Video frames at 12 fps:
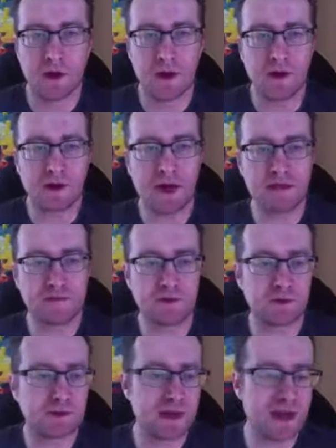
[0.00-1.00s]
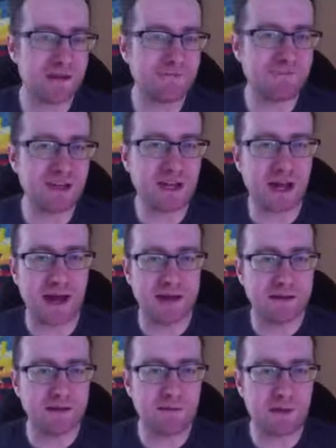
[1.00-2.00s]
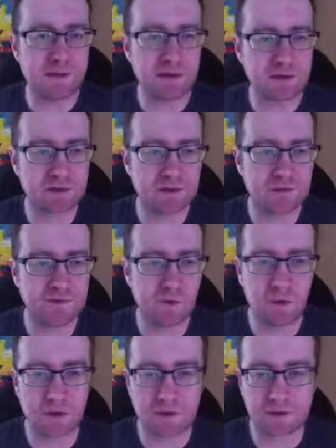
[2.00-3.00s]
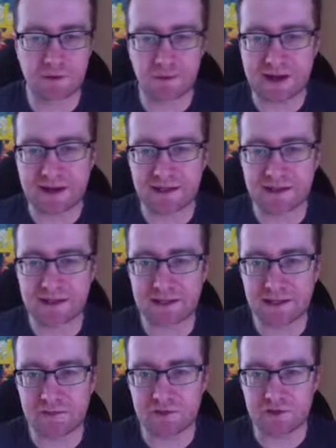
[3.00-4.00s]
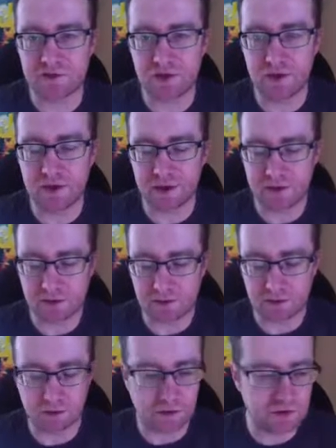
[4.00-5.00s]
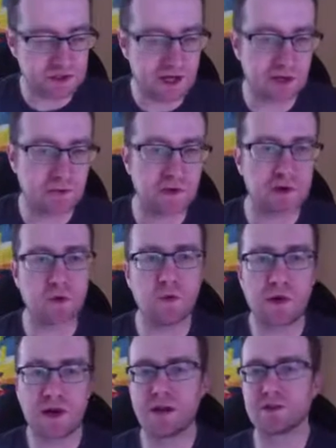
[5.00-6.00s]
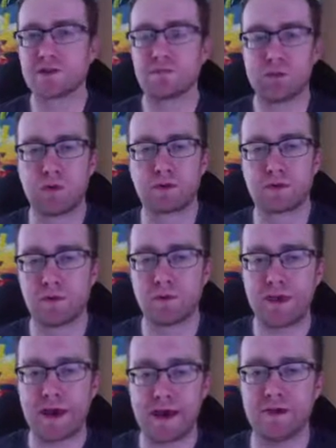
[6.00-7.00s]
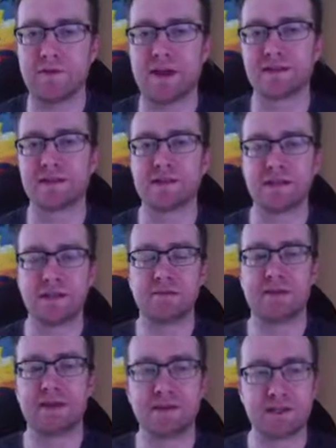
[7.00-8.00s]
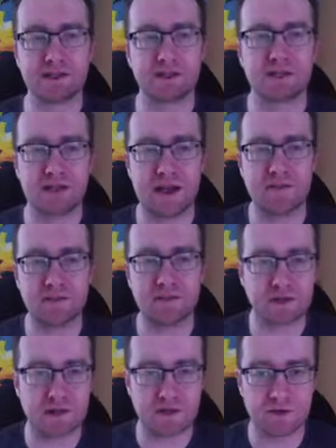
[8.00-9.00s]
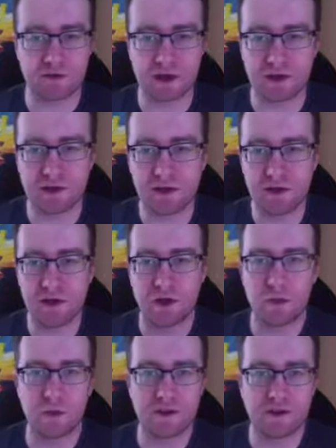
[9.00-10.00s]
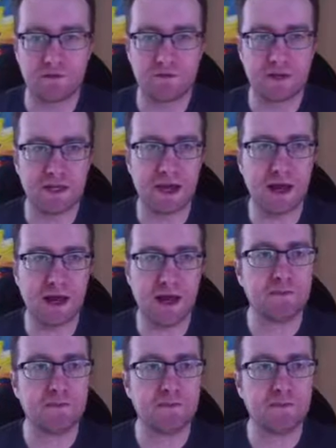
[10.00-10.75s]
All right, guys, if you're looking at Infinii, you might be looking for the right team to join or just kind of wondering what kind of support that we have as a team in addition to everything that you get with Infinii.